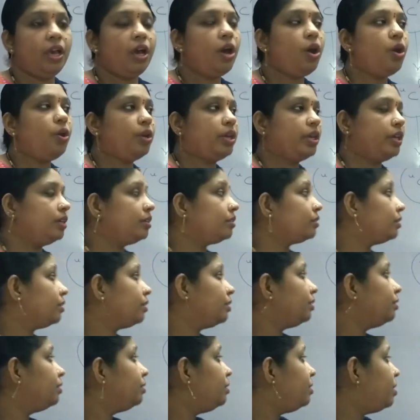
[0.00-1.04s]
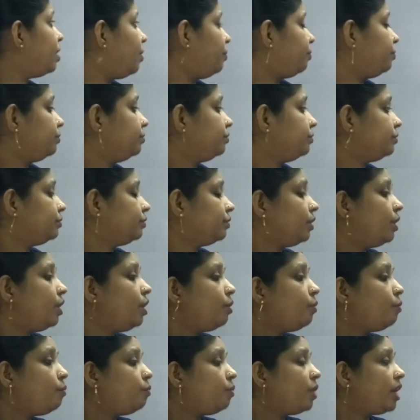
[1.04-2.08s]
Okay, now
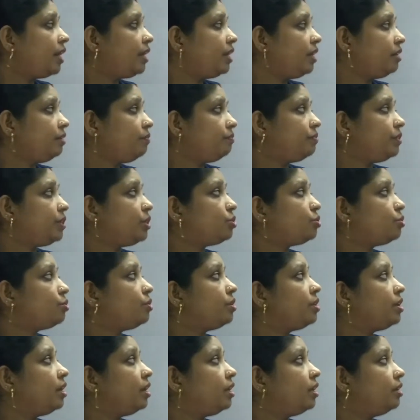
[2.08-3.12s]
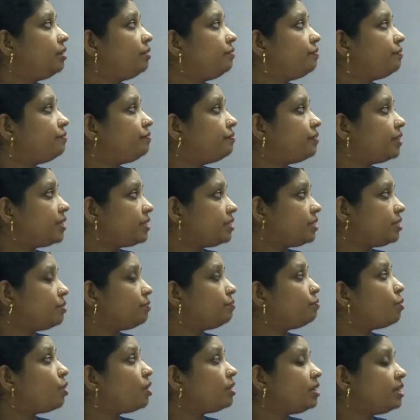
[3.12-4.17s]
why we should learn first?
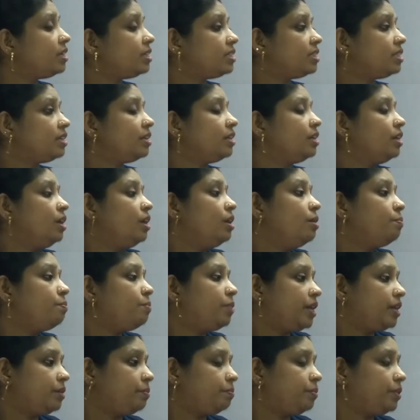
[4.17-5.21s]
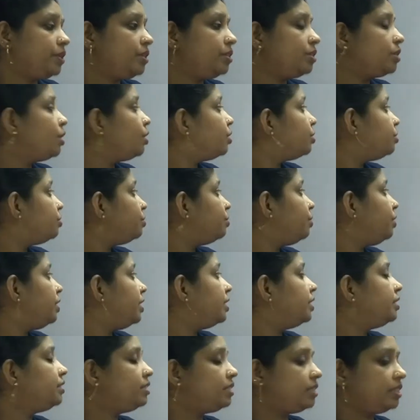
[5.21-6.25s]
What is the purpose to
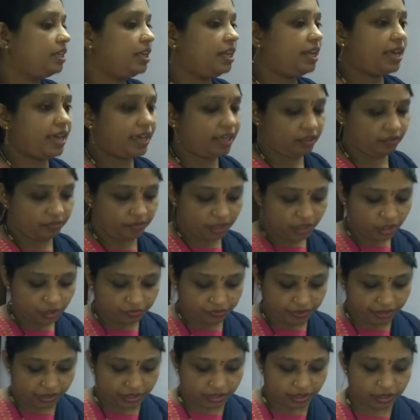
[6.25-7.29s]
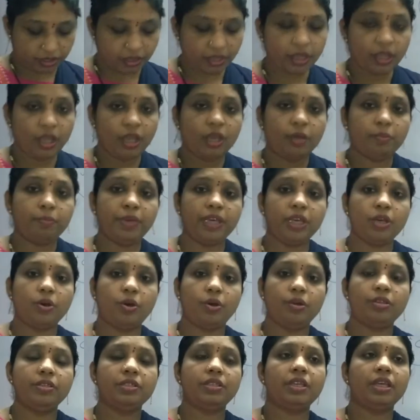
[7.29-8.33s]
learn C language first?
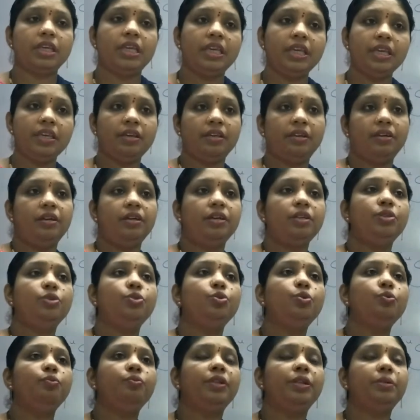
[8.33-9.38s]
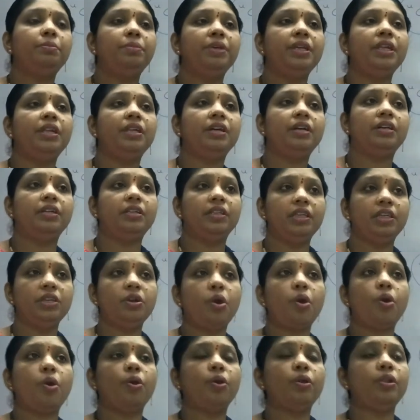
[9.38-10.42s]
Because here you will be learning
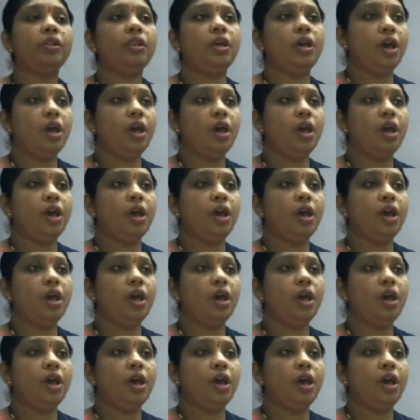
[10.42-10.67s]
all